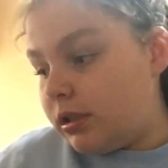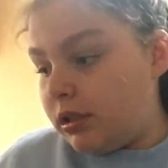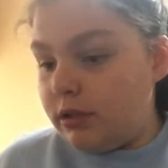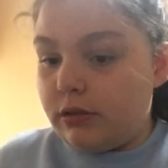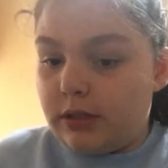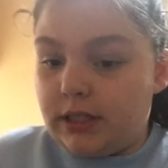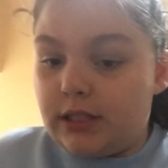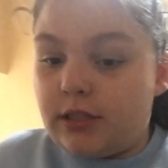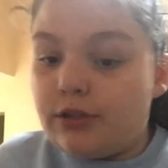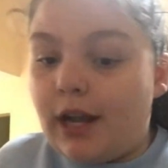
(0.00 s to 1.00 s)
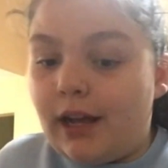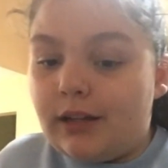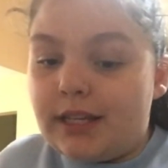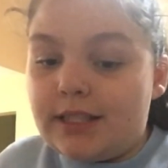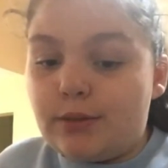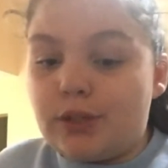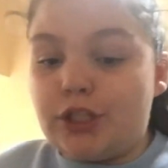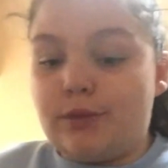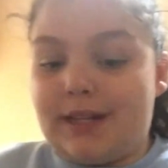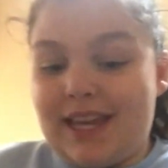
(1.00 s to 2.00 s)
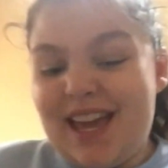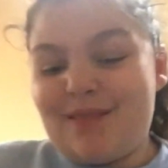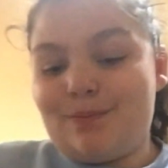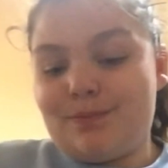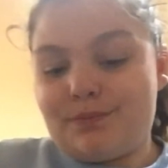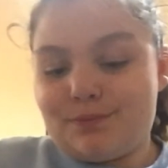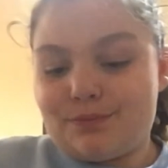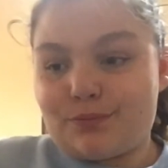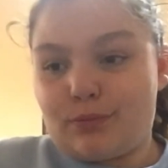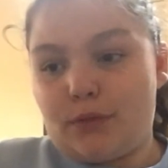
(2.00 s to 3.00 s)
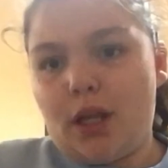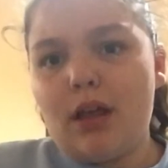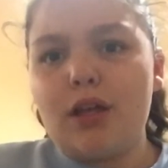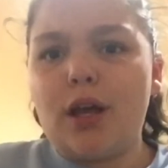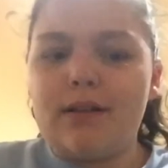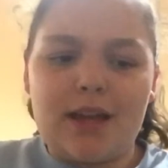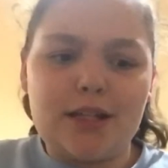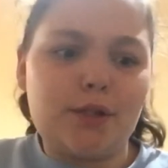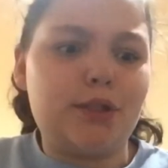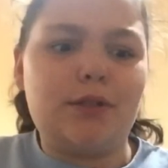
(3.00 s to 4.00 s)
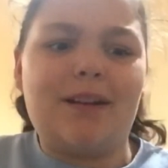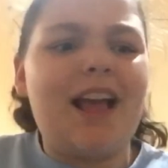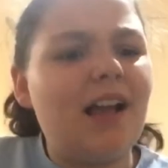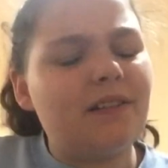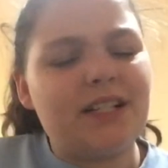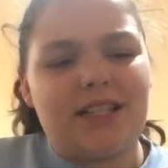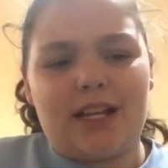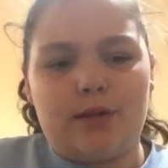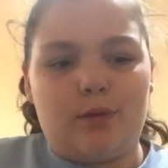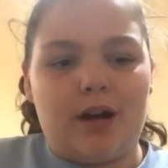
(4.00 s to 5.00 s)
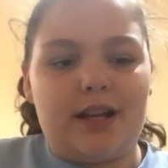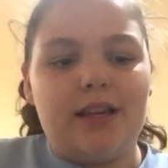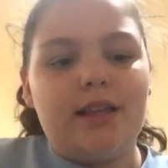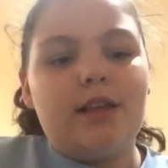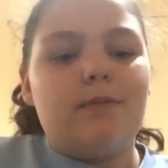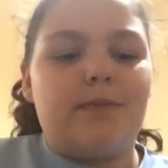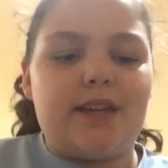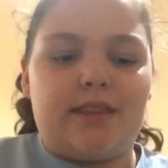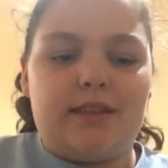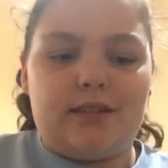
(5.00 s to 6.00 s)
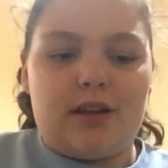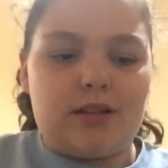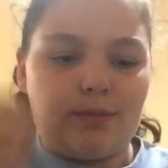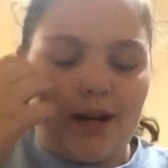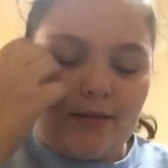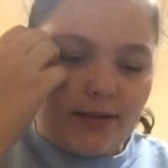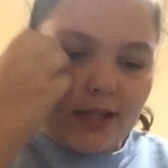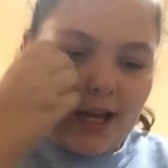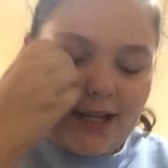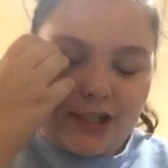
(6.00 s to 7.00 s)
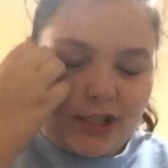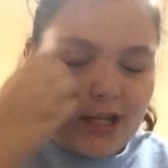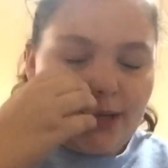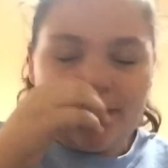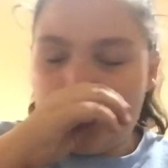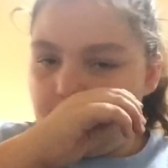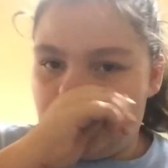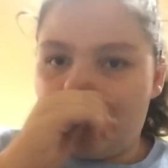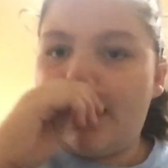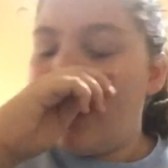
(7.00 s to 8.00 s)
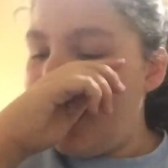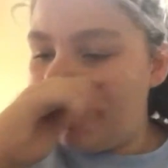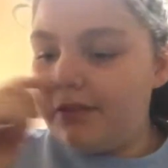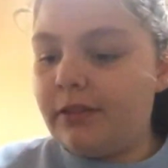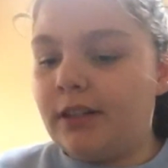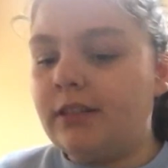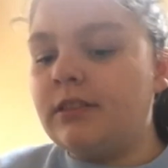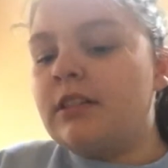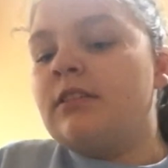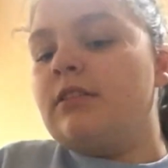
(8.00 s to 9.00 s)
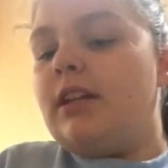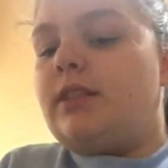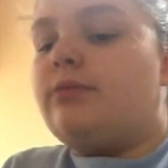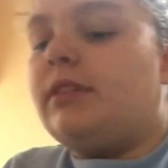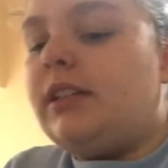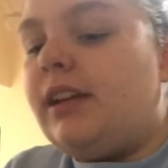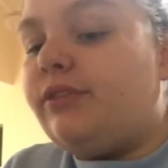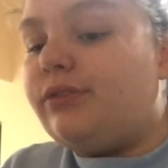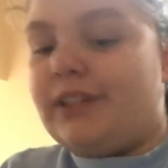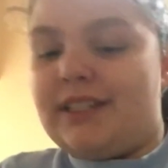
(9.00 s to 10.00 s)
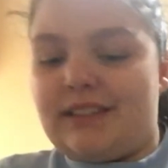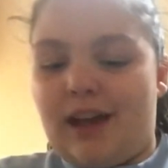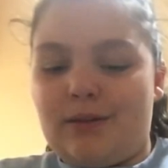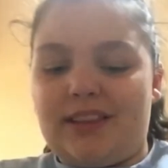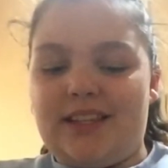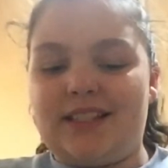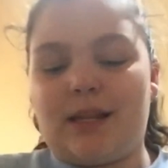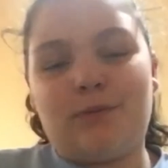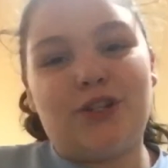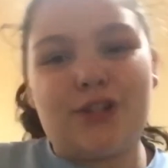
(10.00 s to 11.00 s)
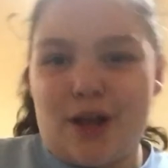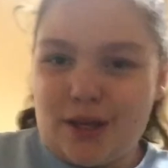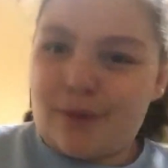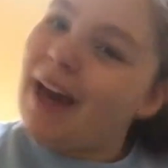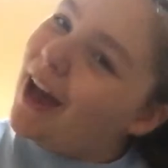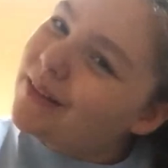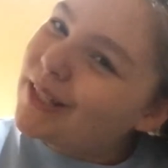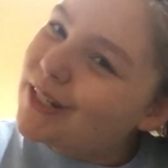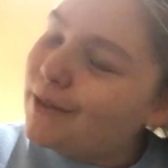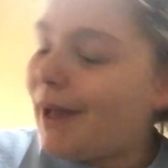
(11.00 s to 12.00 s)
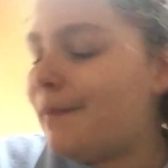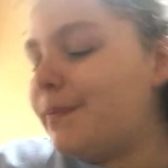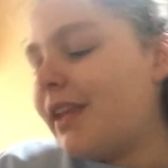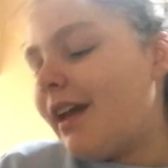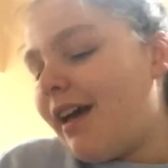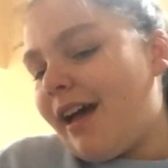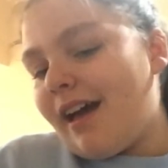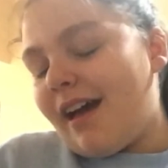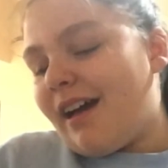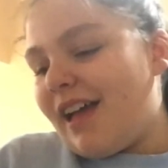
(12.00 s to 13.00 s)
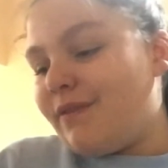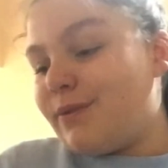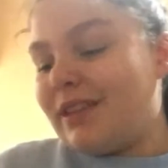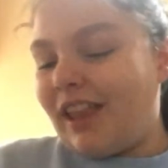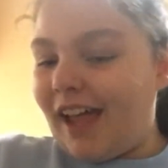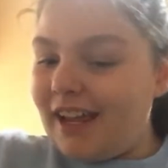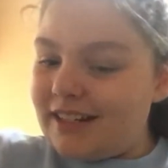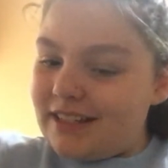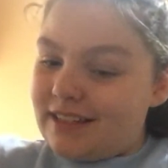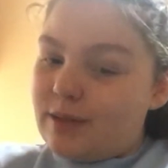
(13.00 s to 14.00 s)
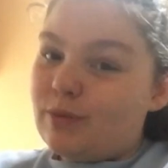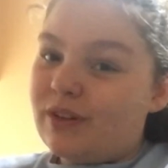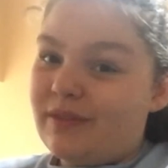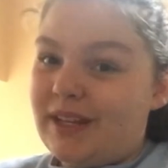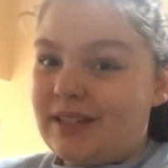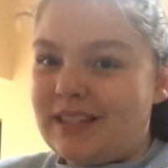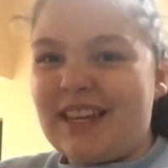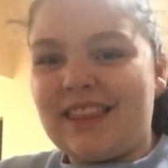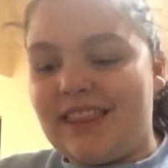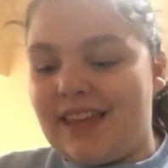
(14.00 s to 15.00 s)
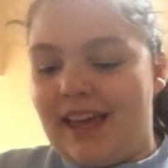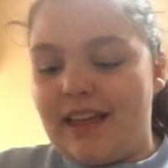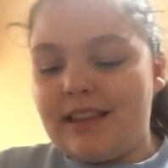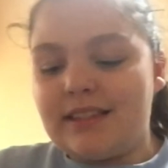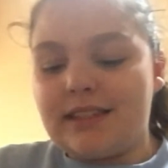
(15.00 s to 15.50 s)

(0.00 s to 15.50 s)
you don't want these to dry out in case you want to do it again. Again, you can do whatever design you want. Make the dots whatever size, shape, color, whatever. It's really a freestyle with this. I'm just showing you how to do it. If you would like to see more videos like this,